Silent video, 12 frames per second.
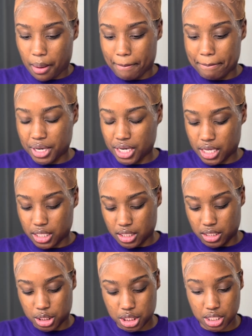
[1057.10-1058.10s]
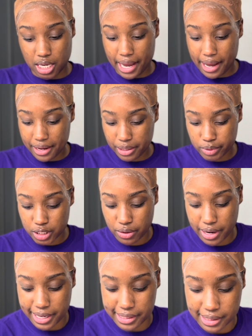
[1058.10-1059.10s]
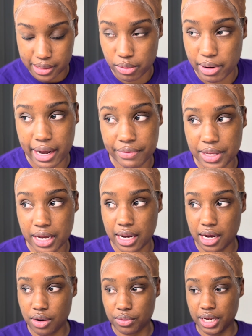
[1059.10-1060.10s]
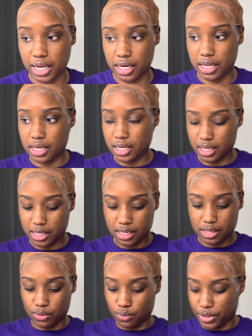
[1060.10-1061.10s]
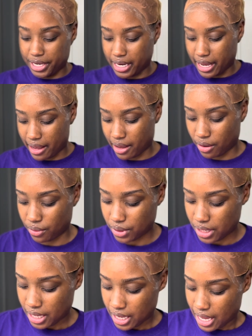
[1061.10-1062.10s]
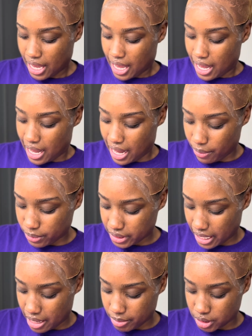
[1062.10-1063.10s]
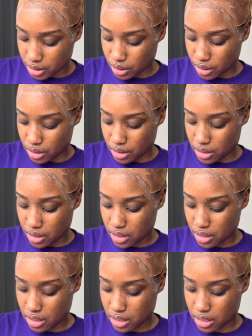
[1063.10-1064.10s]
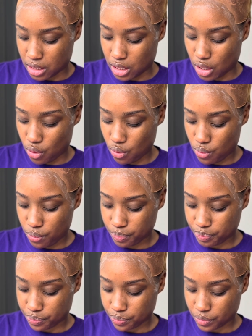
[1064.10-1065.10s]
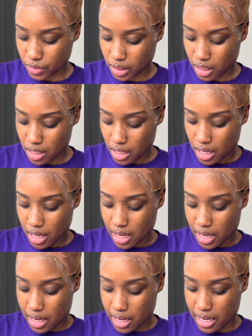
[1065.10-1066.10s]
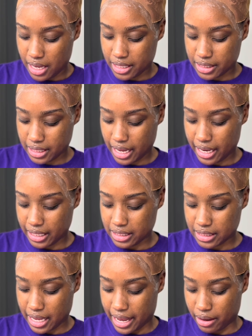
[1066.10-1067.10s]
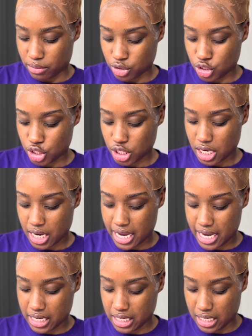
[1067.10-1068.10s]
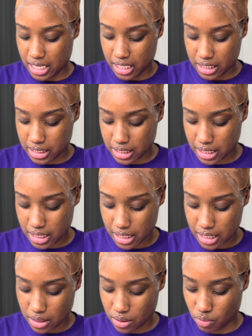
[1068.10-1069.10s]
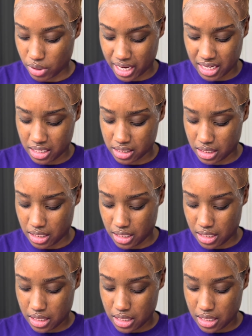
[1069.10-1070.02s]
But child, it was crazy. So after all that went down, I was able to go in Sally's, ouch, and get what I needed to get